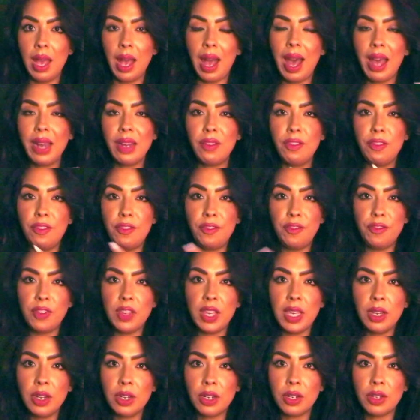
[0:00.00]
out of
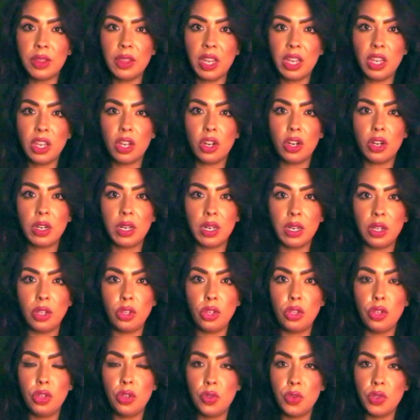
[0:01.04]
fear that you're going to
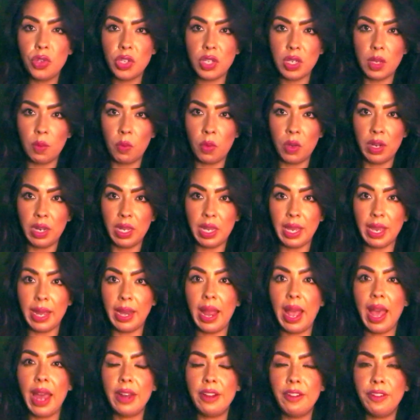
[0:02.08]
lose someone again,
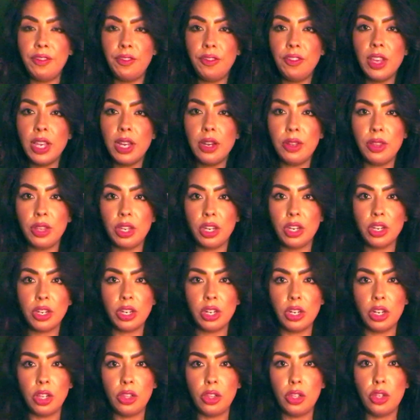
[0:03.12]
out of fear that you're going to